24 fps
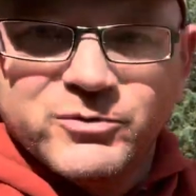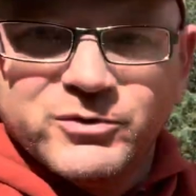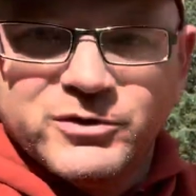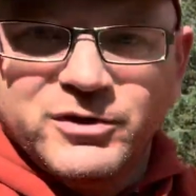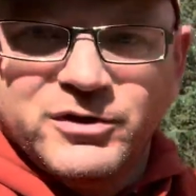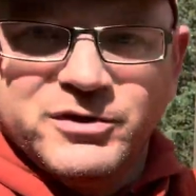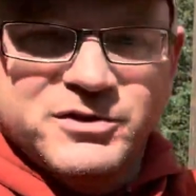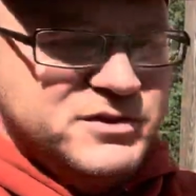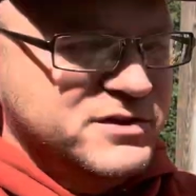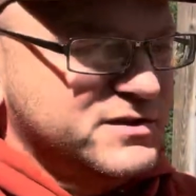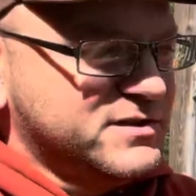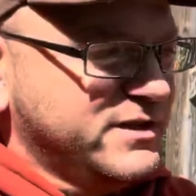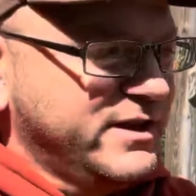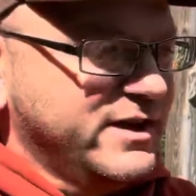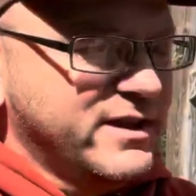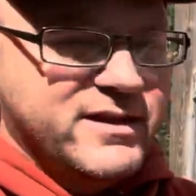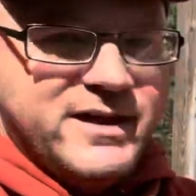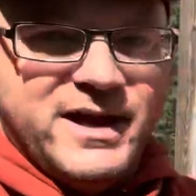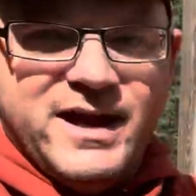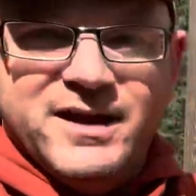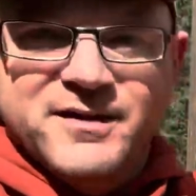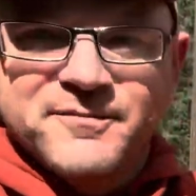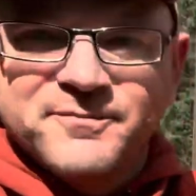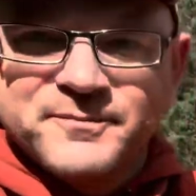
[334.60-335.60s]
look just like
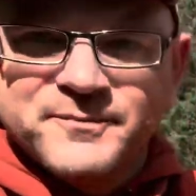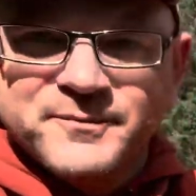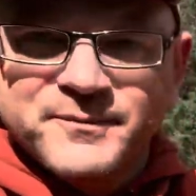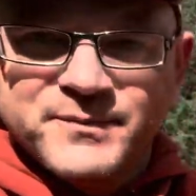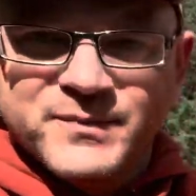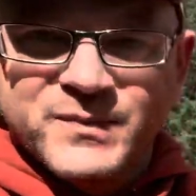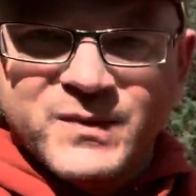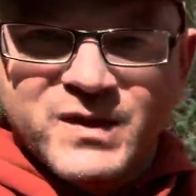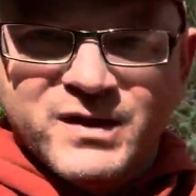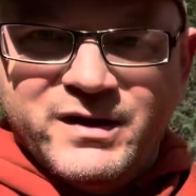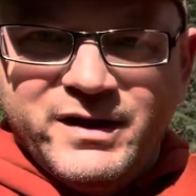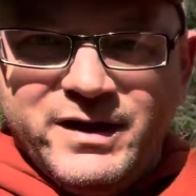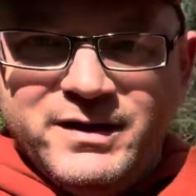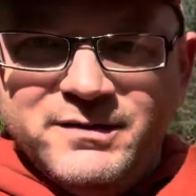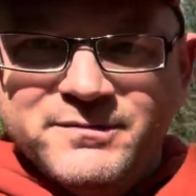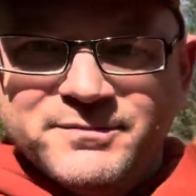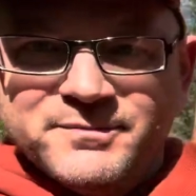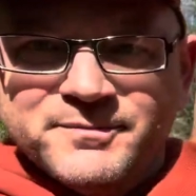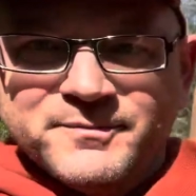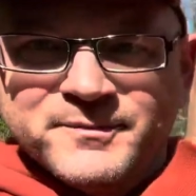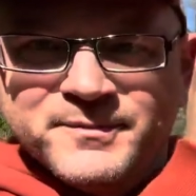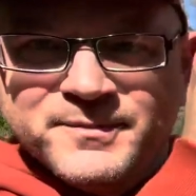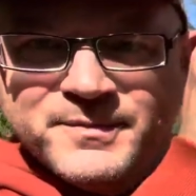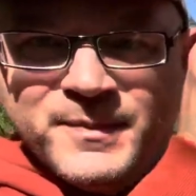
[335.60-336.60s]
that, okay?
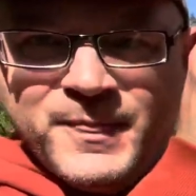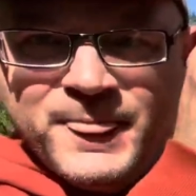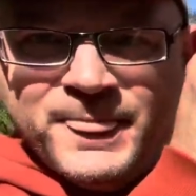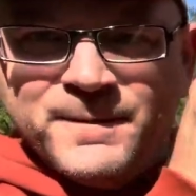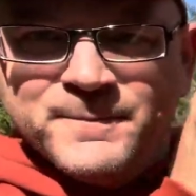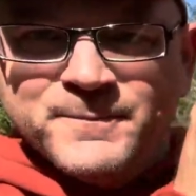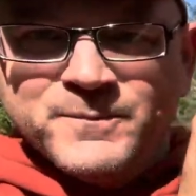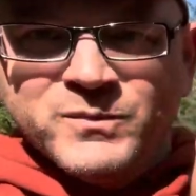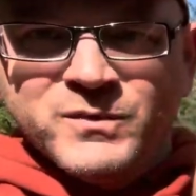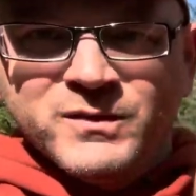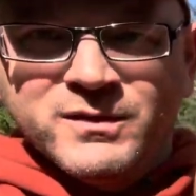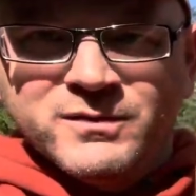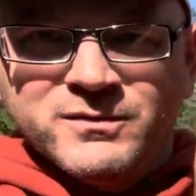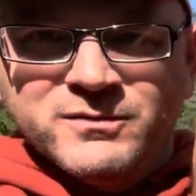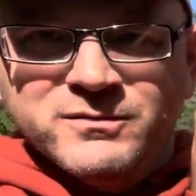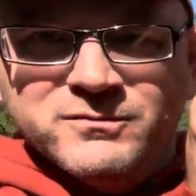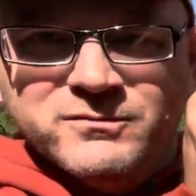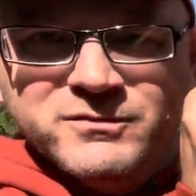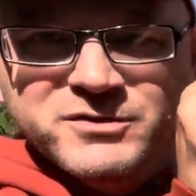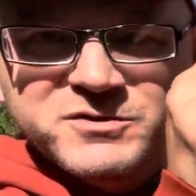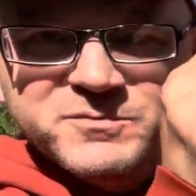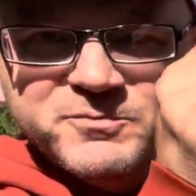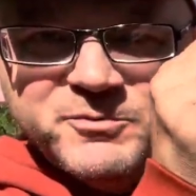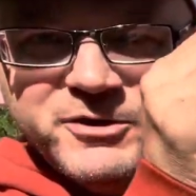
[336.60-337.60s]

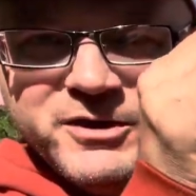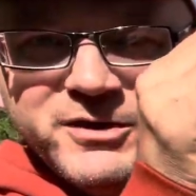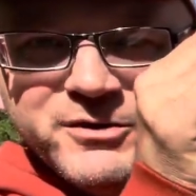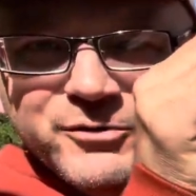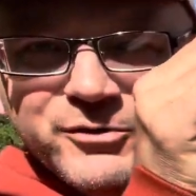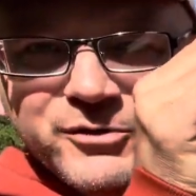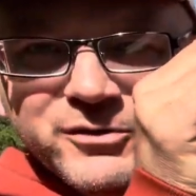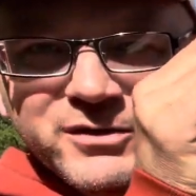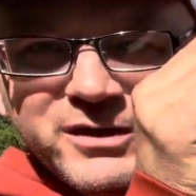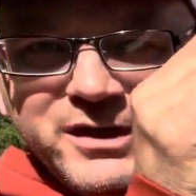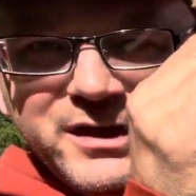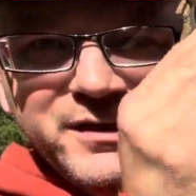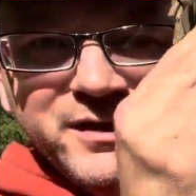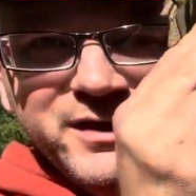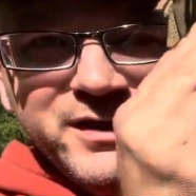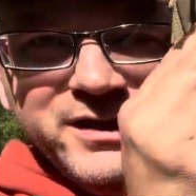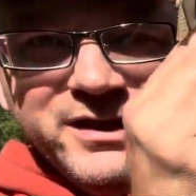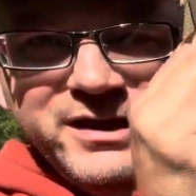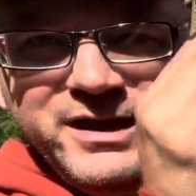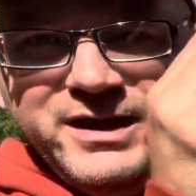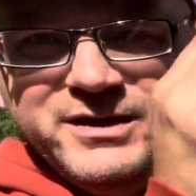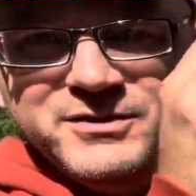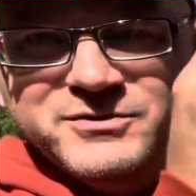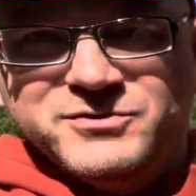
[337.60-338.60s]
Which is pretty cool. I think it
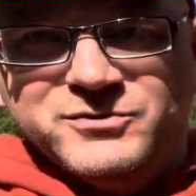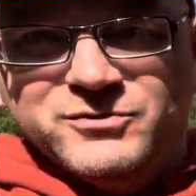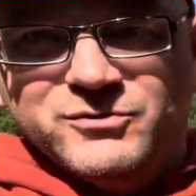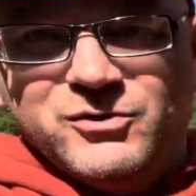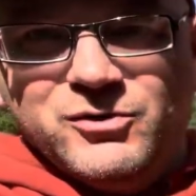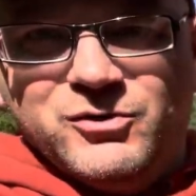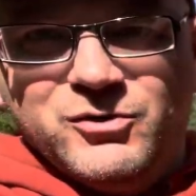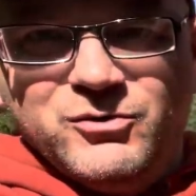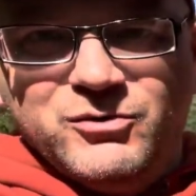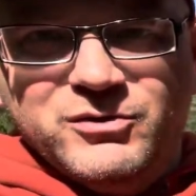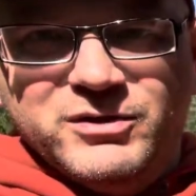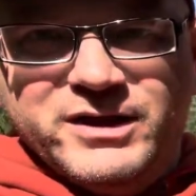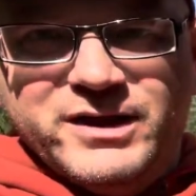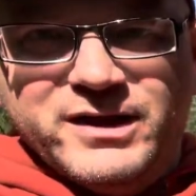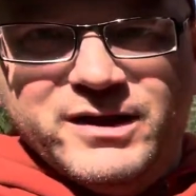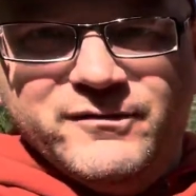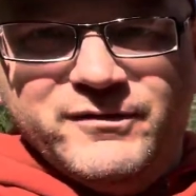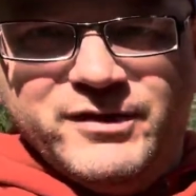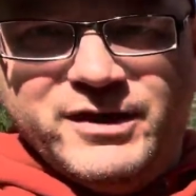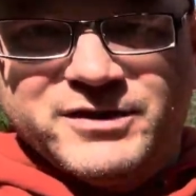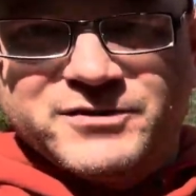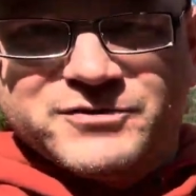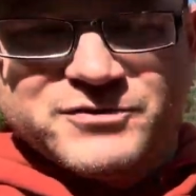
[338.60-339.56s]
gains you a whole lot of extra